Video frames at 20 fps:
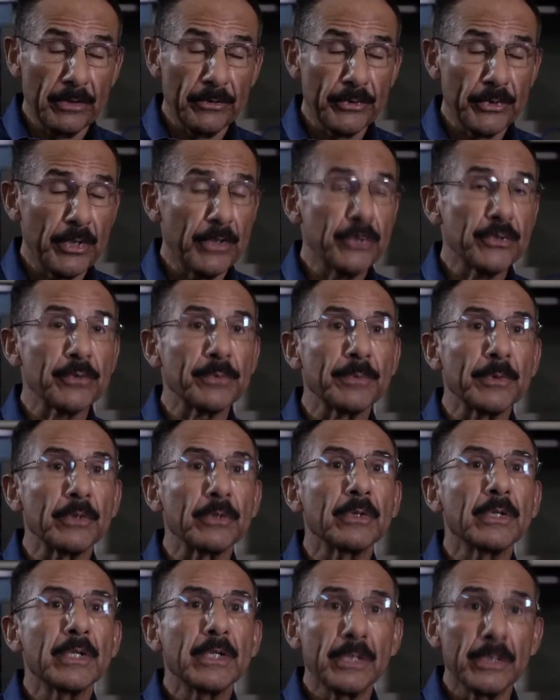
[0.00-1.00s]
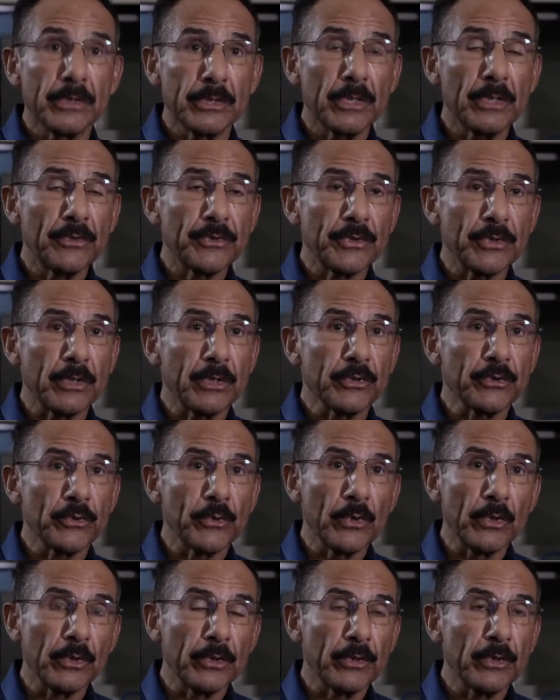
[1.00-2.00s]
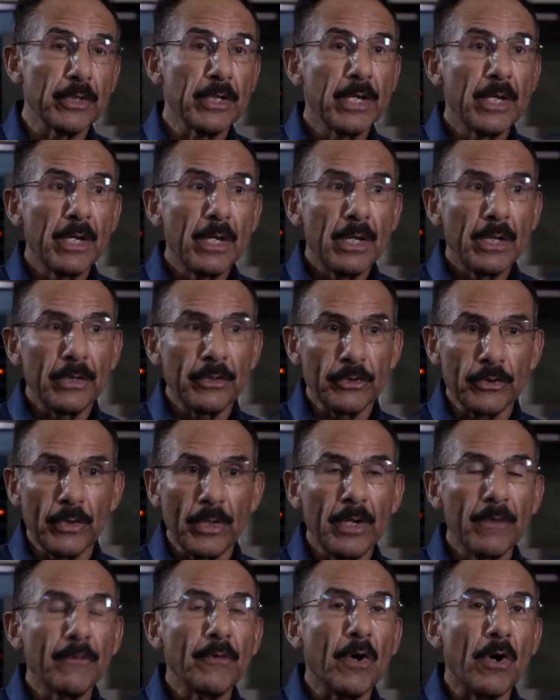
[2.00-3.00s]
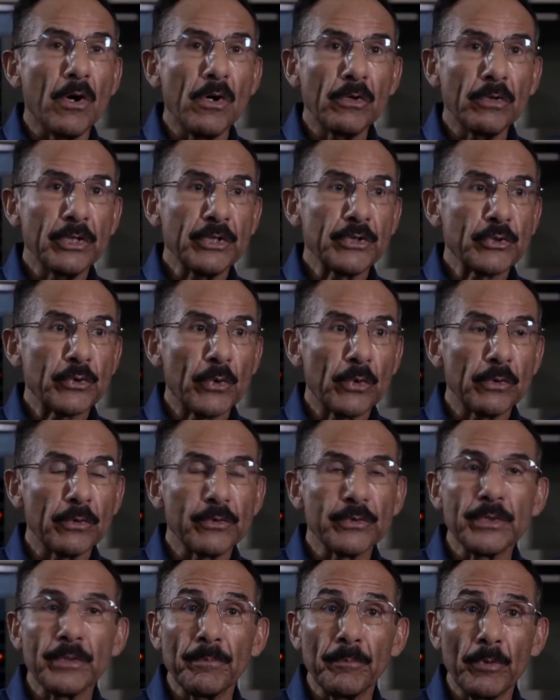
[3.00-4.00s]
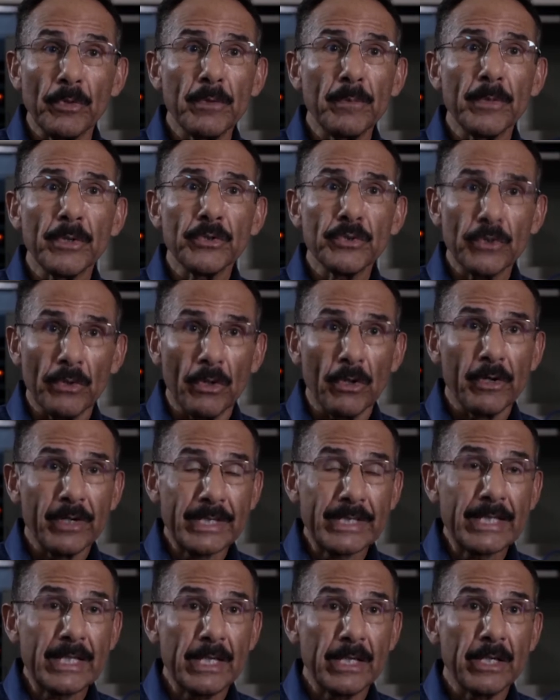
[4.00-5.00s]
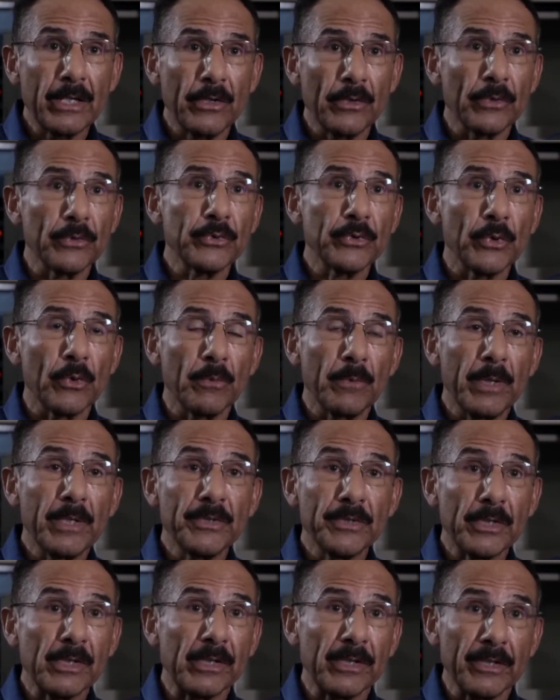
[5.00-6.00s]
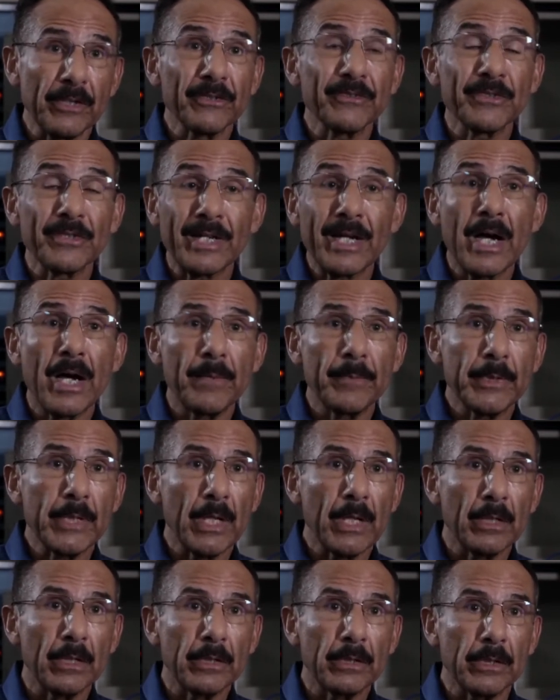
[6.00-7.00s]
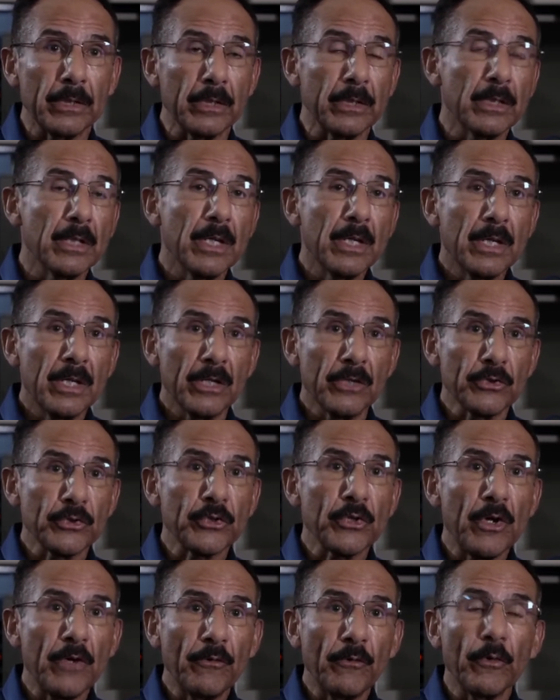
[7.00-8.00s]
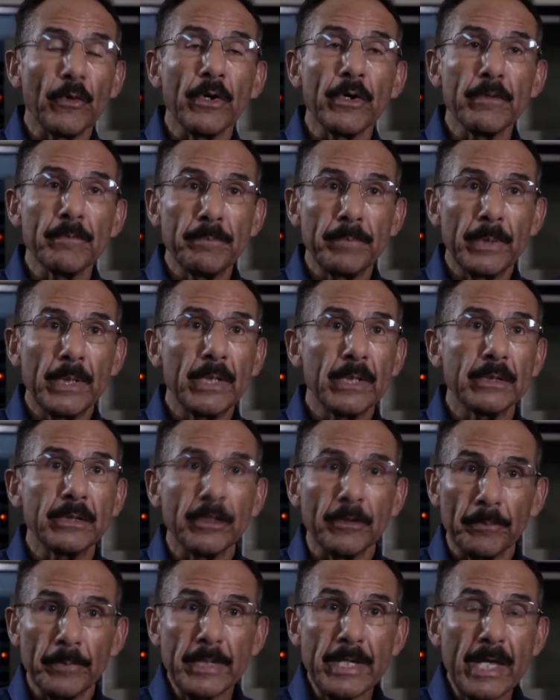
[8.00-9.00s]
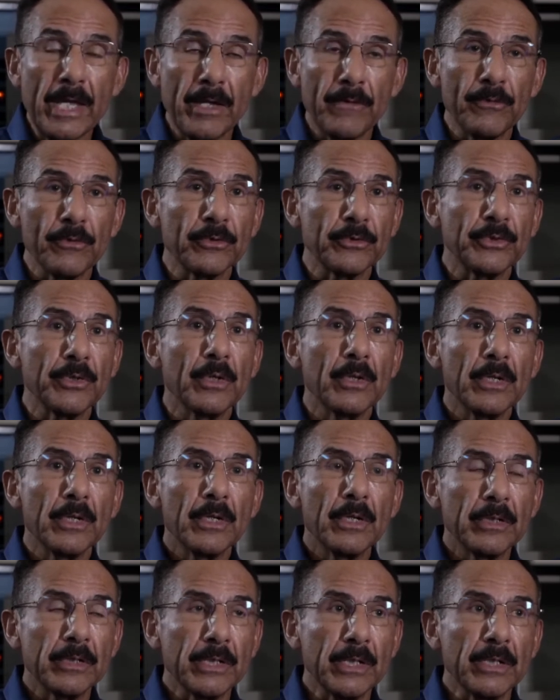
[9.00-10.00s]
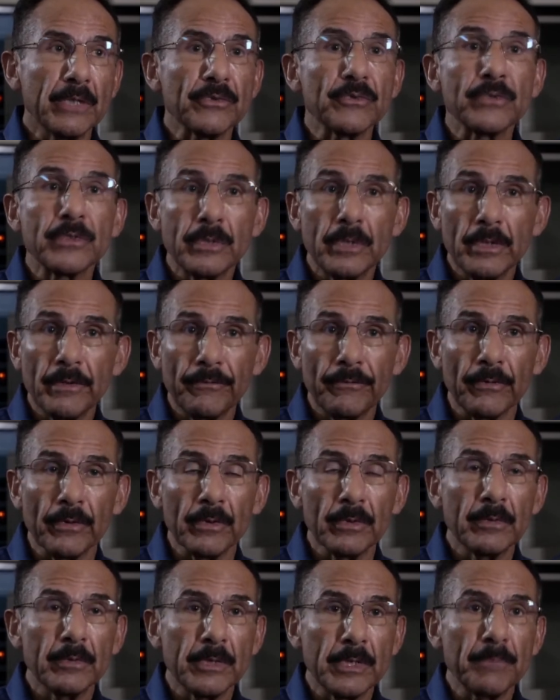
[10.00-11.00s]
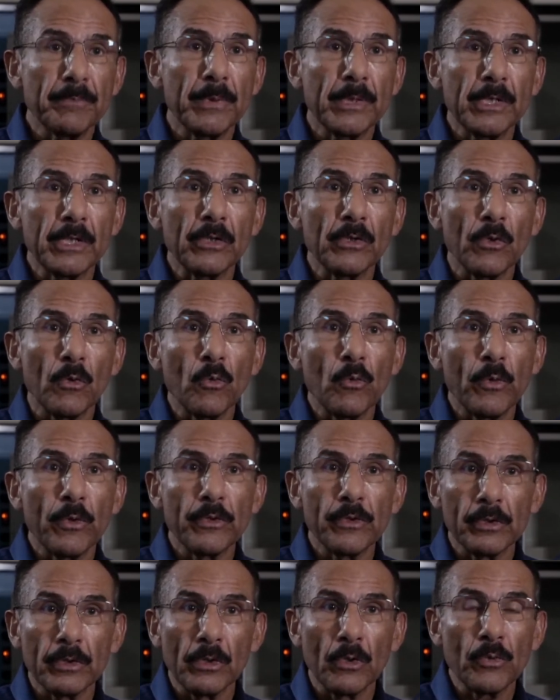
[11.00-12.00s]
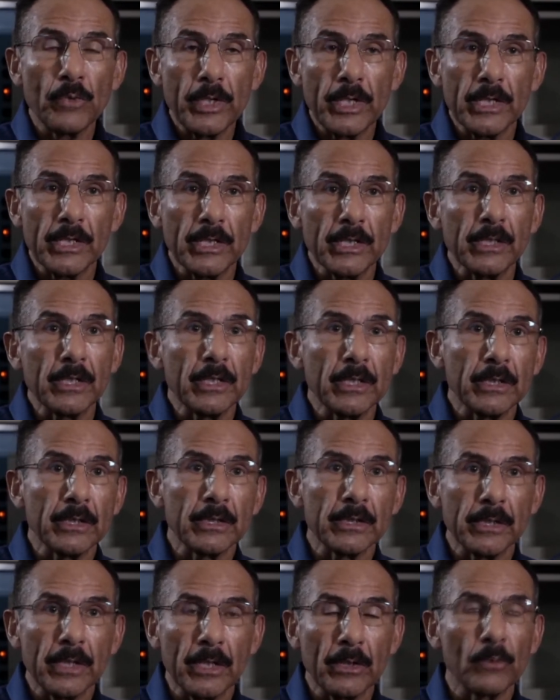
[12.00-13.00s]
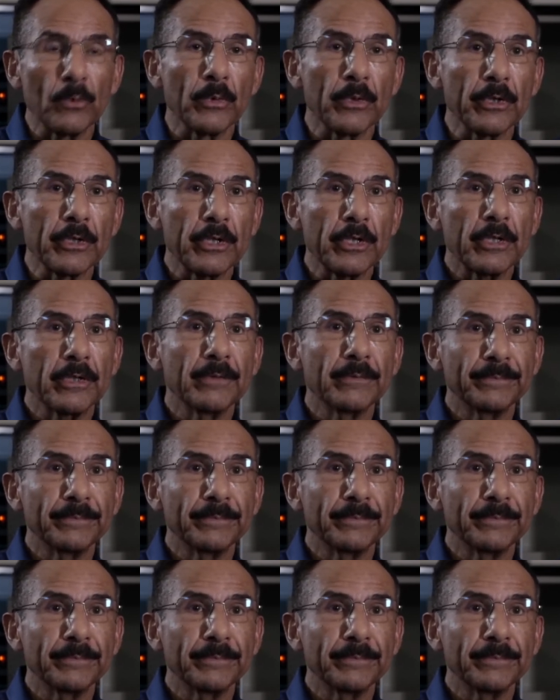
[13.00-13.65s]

interchangeable intelligent controller, you have all controllers that pretty much are identical. So basically there's a commonality in software, but their behavior is different depending on where they're located in the network.